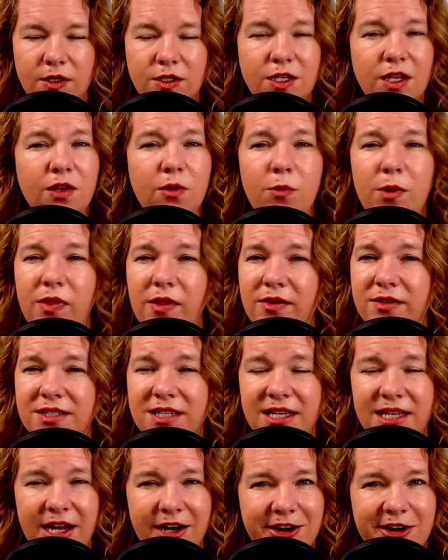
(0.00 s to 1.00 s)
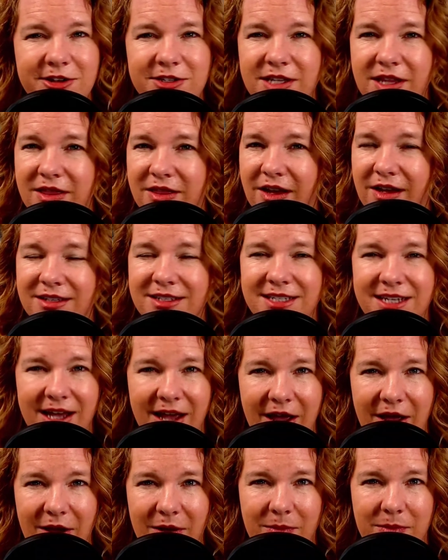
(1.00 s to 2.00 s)
so that when those scenarios and thoughts
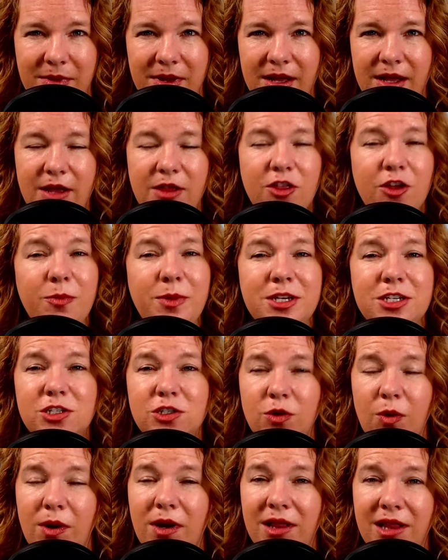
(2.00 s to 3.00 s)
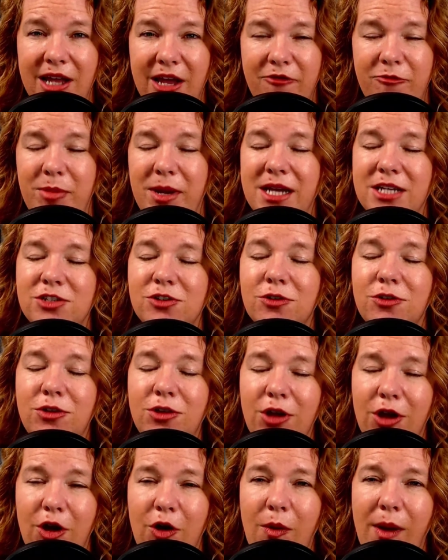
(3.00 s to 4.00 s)
come, they'll be short-lived because you'll
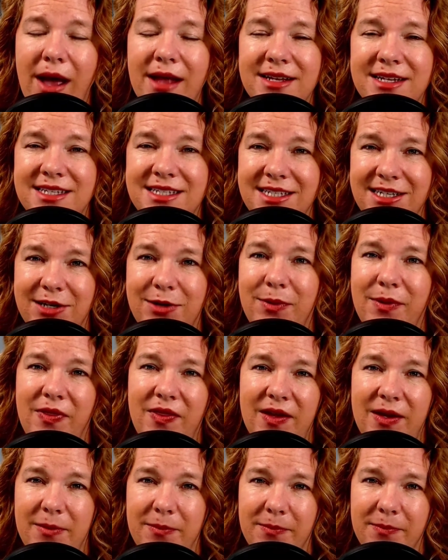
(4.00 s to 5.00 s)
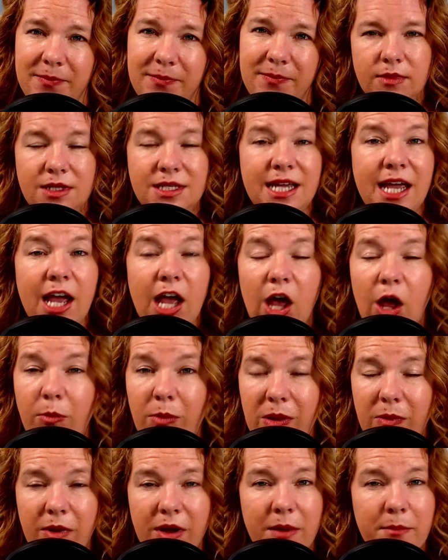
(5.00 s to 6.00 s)
know how to deal with them. To help
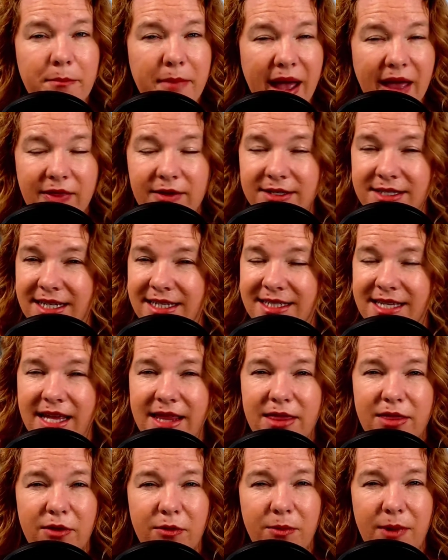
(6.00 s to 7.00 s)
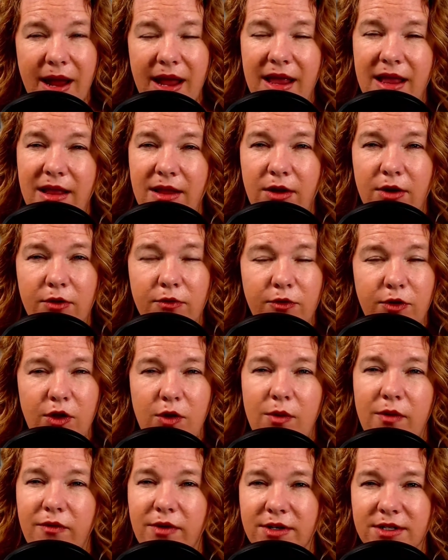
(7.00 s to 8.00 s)
people combat those things that threaten your
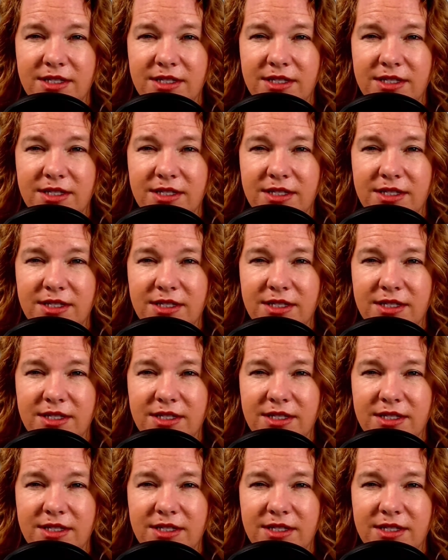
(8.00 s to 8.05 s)
view of your